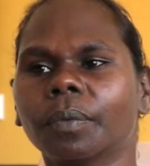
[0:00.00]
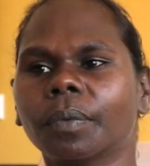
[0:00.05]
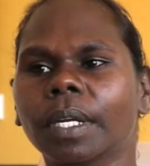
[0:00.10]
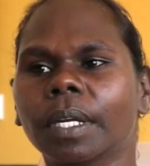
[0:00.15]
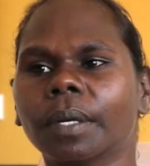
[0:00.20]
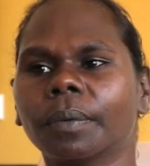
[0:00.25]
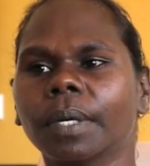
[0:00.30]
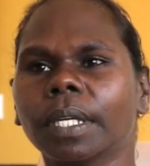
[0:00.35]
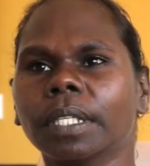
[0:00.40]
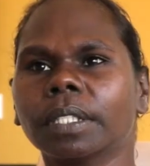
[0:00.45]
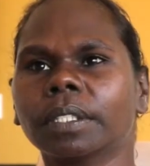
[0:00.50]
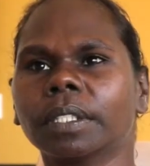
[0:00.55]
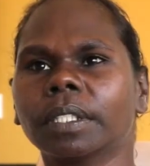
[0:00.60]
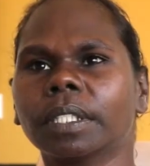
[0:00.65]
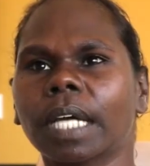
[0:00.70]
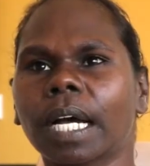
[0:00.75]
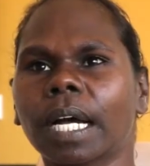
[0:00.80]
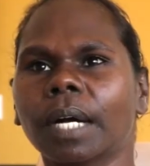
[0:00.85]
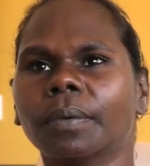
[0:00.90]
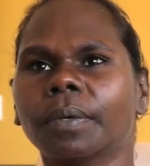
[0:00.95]
When I went to
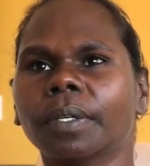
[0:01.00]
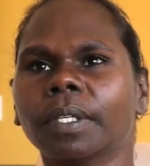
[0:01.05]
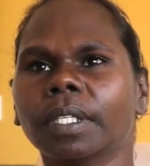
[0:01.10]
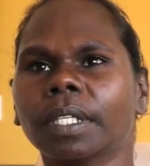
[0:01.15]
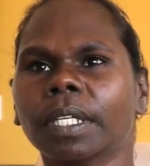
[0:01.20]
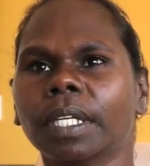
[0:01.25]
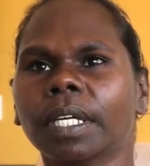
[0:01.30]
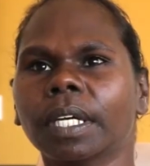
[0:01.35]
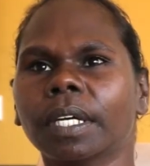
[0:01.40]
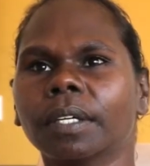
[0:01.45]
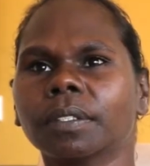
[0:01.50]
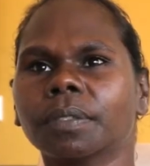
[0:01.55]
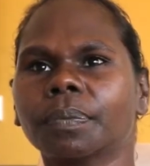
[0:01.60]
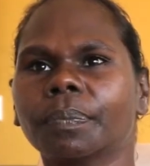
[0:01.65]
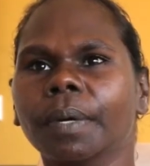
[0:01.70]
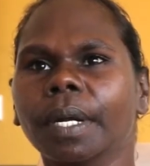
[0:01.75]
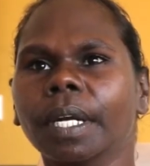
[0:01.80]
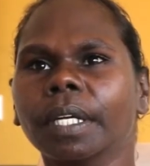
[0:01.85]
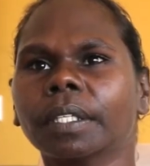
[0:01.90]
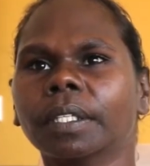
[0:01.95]
Darwin, yeah, I was
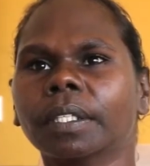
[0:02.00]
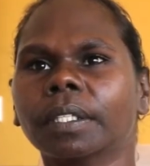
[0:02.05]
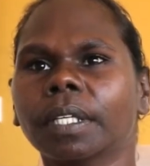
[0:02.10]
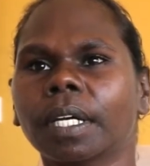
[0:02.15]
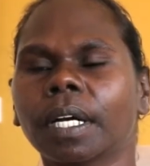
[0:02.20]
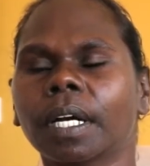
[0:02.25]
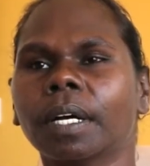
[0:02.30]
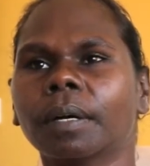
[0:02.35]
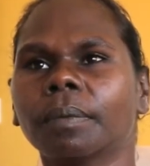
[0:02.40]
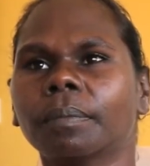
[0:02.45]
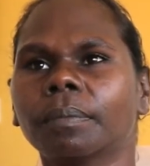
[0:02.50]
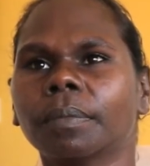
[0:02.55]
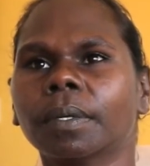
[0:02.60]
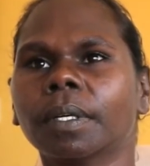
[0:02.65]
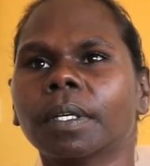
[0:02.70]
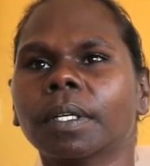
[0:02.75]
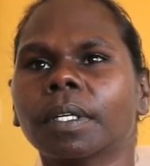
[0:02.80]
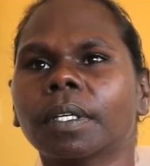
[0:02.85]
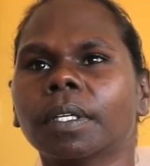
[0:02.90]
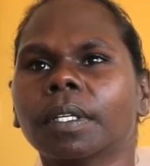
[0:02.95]
pregnant. Um,
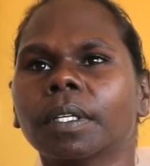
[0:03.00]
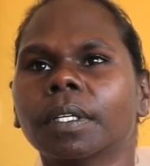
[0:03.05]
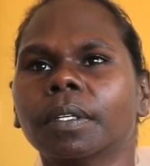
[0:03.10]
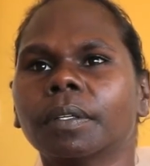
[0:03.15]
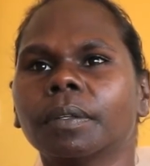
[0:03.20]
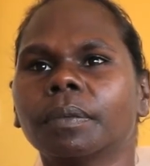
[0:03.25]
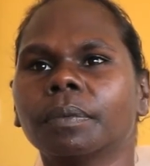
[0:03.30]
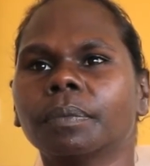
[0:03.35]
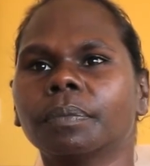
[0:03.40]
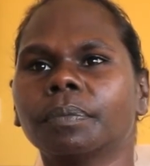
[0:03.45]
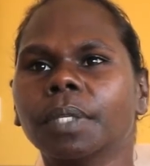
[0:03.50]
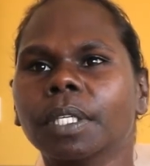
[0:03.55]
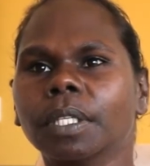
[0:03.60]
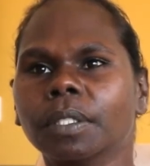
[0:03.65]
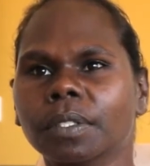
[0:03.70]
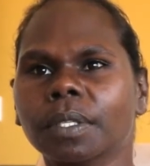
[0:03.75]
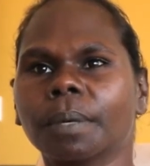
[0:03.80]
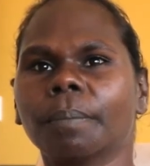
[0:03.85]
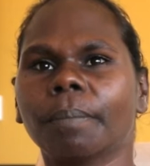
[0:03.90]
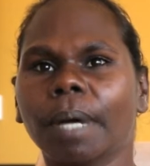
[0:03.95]
That
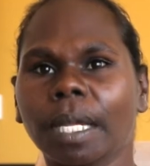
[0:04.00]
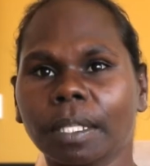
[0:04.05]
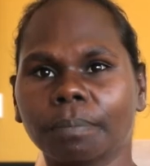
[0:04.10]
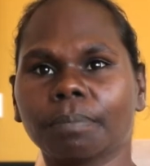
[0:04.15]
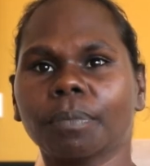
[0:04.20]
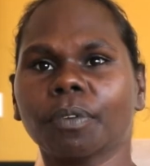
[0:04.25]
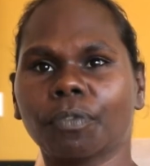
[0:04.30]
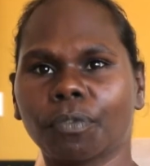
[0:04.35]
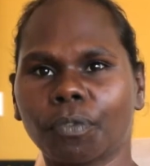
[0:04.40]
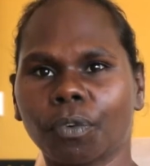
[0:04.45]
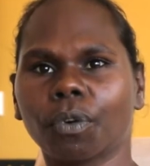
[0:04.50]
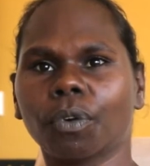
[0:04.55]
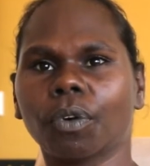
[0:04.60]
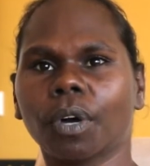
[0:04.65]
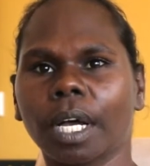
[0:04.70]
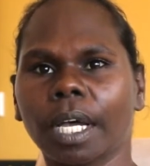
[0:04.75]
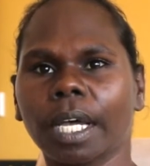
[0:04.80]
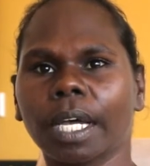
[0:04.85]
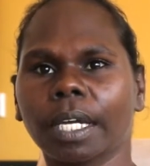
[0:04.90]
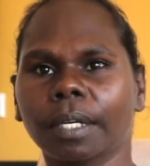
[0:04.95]
was a month before
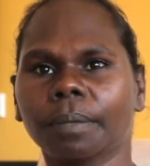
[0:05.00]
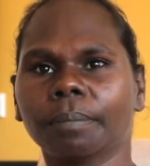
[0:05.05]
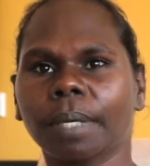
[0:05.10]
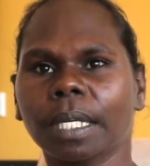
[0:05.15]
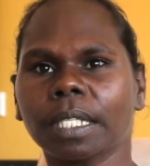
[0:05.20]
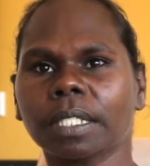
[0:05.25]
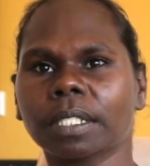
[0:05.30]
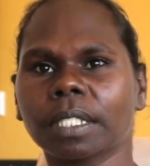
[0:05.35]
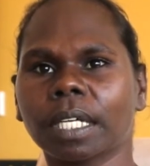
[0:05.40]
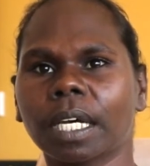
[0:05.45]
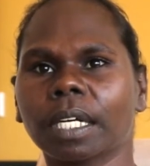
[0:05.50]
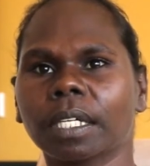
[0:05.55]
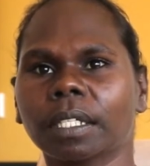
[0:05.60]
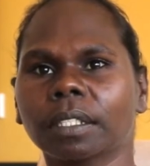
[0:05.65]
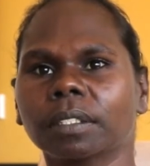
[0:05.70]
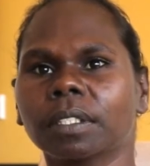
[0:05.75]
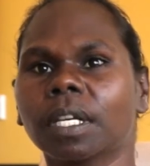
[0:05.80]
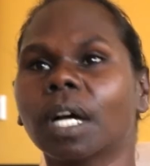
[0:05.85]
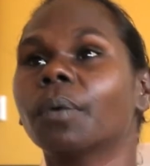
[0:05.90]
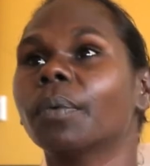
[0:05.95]
I had my son,
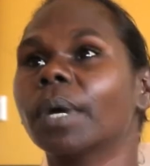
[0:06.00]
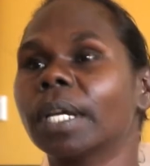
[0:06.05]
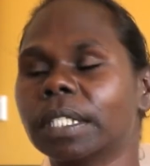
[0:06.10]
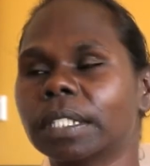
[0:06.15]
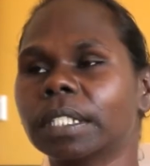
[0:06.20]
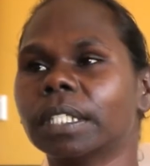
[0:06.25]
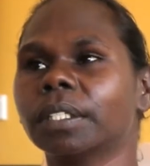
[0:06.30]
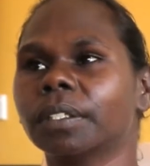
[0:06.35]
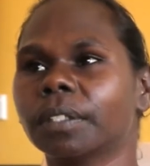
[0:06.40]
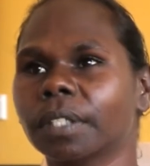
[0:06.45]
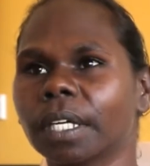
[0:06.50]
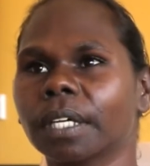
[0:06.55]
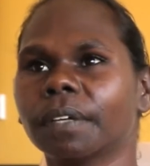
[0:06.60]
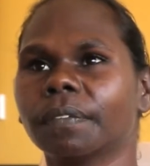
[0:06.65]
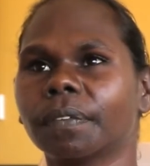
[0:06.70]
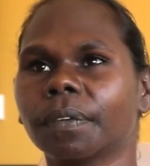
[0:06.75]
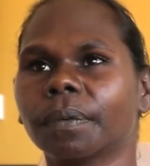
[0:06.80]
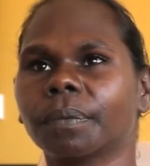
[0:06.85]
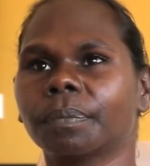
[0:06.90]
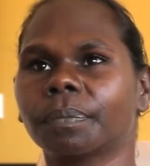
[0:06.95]
so I went in to have
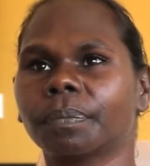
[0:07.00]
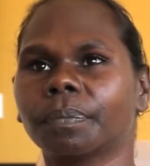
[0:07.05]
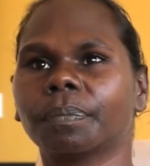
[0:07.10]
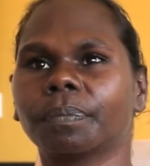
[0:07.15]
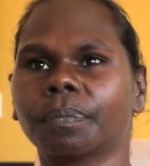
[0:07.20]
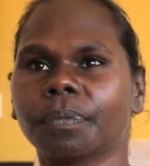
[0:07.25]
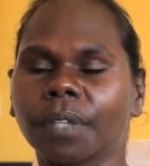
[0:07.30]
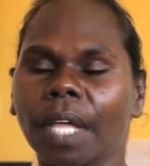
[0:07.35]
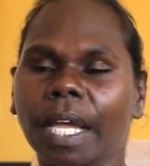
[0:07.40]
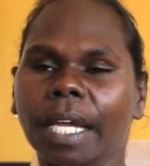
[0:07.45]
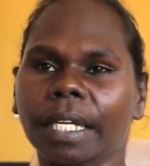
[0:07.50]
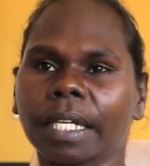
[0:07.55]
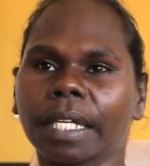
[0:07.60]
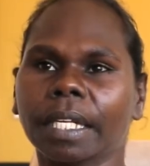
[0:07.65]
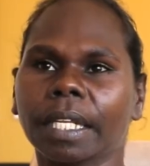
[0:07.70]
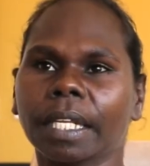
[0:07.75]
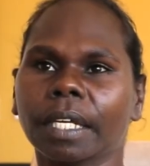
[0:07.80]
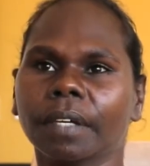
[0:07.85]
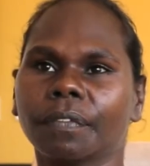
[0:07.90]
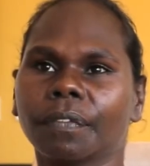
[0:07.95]
him, stayed in
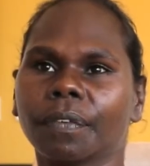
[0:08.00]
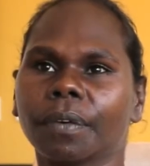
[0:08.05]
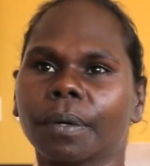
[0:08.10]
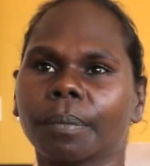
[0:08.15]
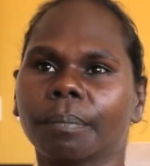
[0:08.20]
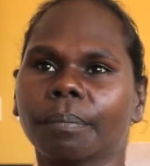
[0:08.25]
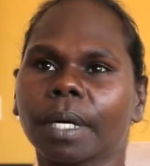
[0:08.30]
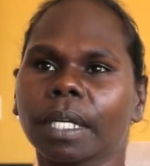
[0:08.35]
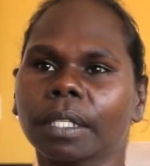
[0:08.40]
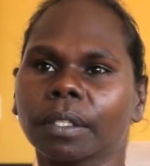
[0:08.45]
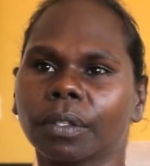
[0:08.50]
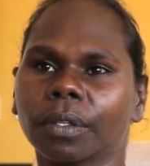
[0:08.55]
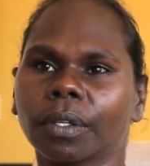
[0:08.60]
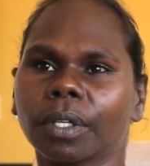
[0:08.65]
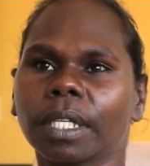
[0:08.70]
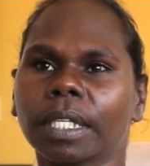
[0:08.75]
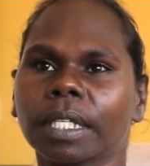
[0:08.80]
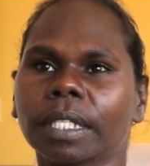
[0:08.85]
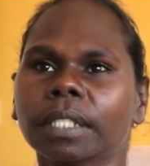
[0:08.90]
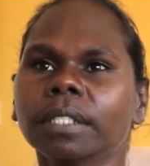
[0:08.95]
there for a month
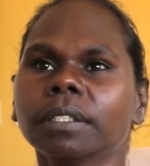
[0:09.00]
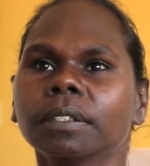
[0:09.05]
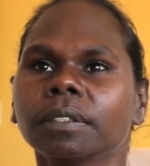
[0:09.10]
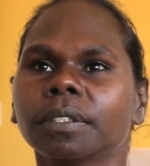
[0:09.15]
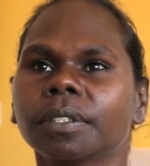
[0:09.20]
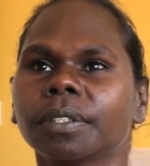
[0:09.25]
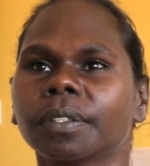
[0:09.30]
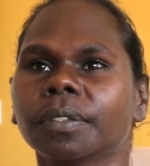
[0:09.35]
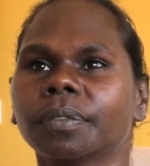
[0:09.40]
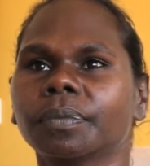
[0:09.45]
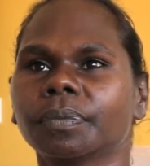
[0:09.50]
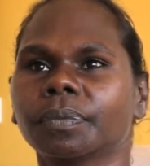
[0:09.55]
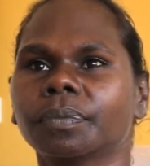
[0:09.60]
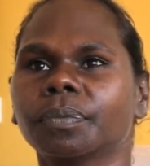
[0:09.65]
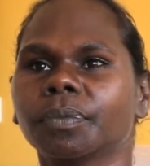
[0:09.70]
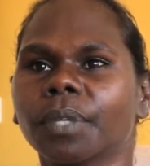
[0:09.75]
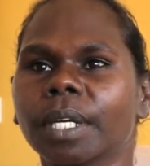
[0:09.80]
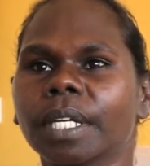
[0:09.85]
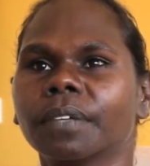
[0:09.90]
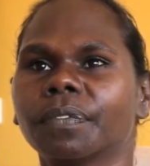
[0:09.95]
earlier, to
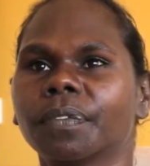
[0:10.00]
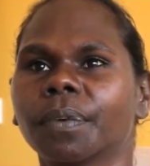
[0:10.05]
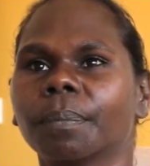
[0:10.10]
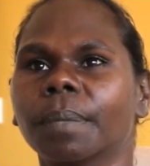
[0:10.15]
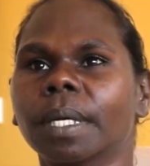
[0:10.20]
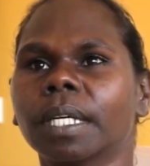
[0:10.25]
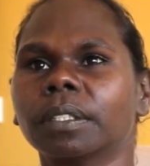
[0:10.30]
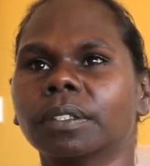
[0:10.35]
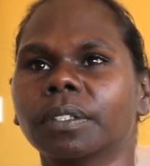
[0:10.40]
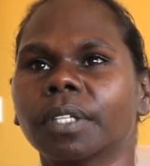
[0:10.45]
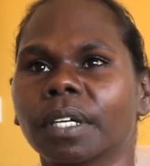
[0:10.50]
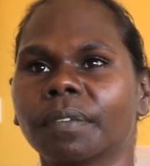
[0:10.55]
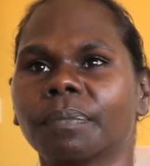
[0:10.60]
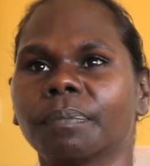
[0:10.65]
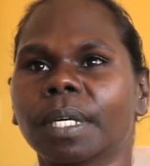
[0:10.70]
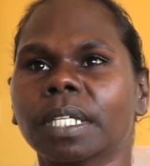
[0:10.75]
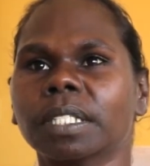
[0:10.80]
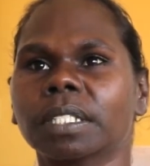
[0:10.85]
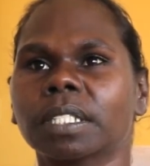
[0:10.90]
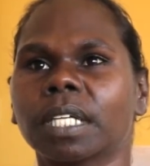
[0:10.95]
ready for my to have
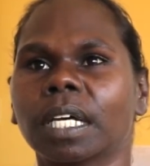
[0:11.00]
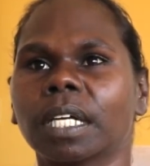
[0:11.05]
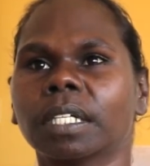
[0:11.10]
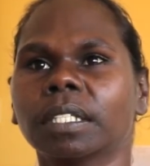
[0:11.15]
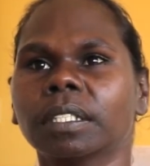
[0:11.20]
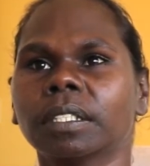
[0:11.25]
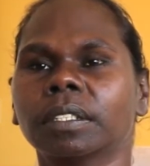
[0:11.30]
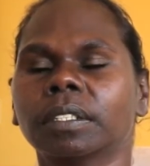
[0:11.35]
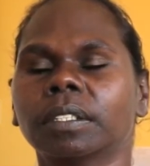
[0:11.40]
my son.